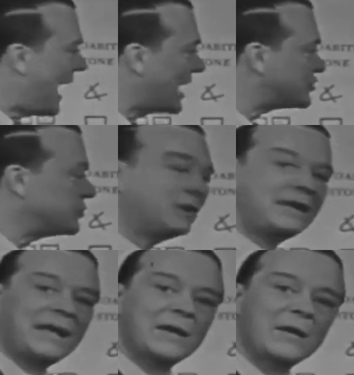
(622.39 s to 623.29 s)

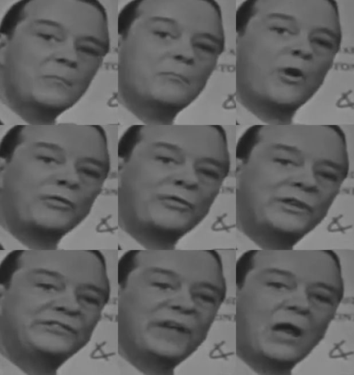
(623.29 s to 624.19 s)
actually brought
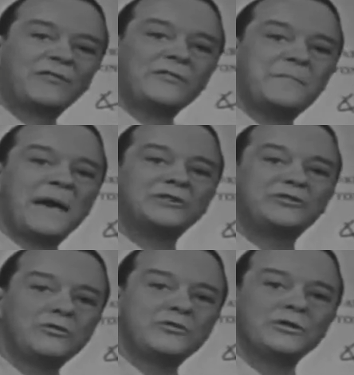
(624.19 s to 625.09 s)
this alphabet
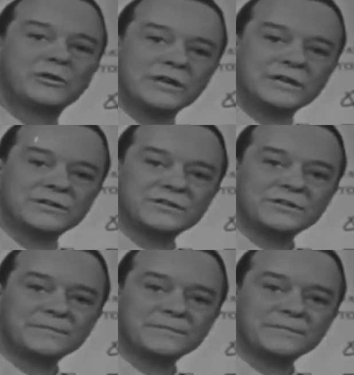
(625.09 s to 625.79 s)
to the Greeks.